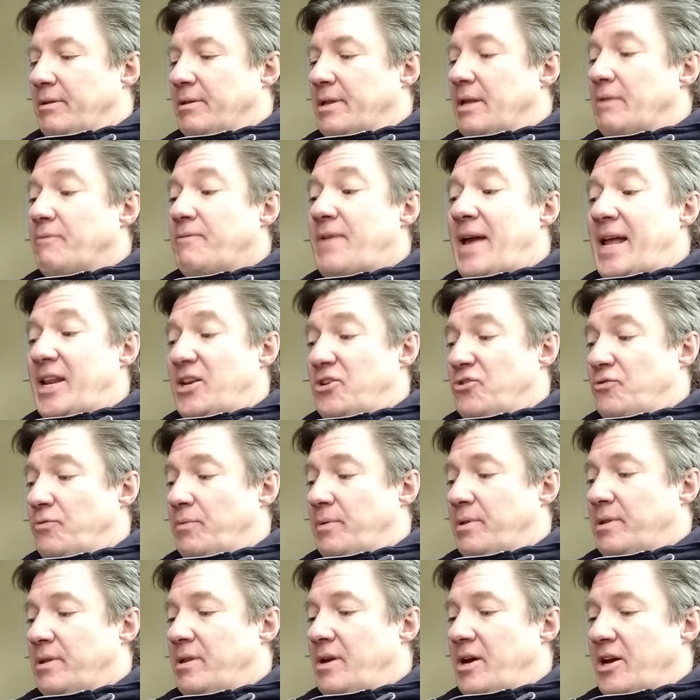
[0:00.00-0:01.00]
and vanished from
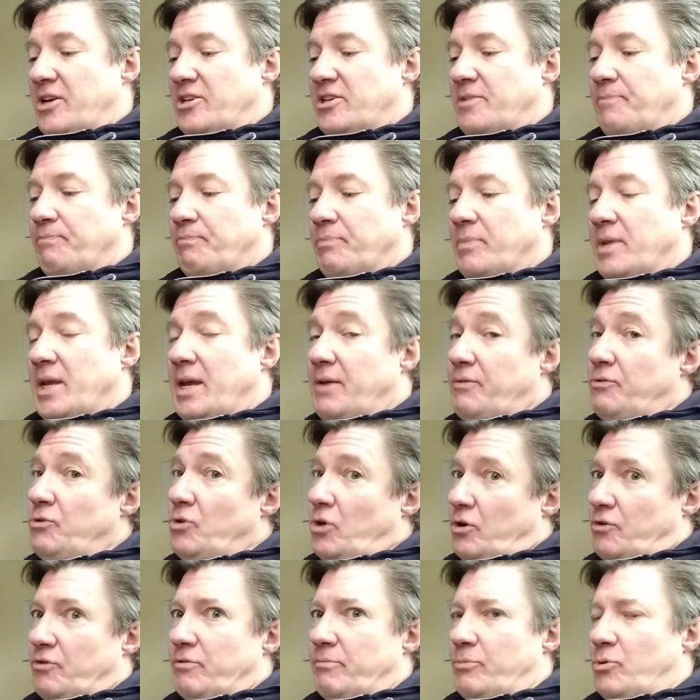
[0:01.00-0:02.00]
sight, if
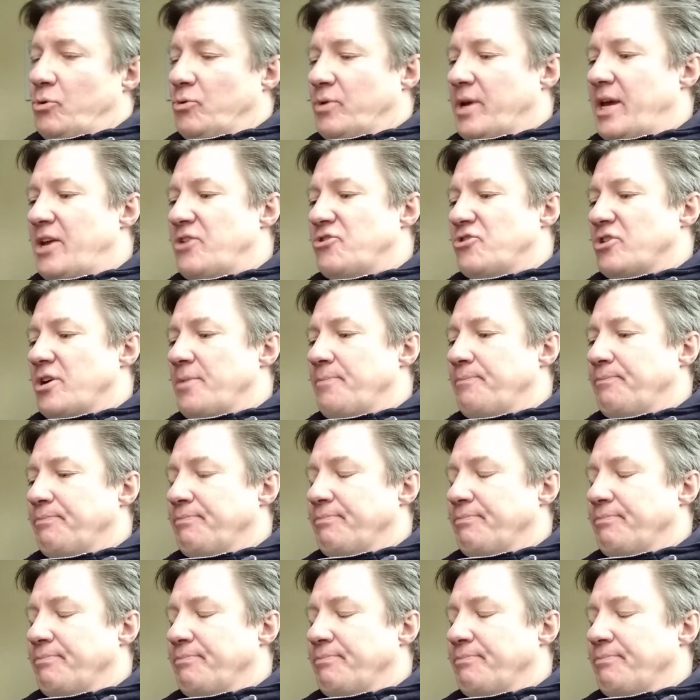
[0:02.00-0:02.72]
not from all danger.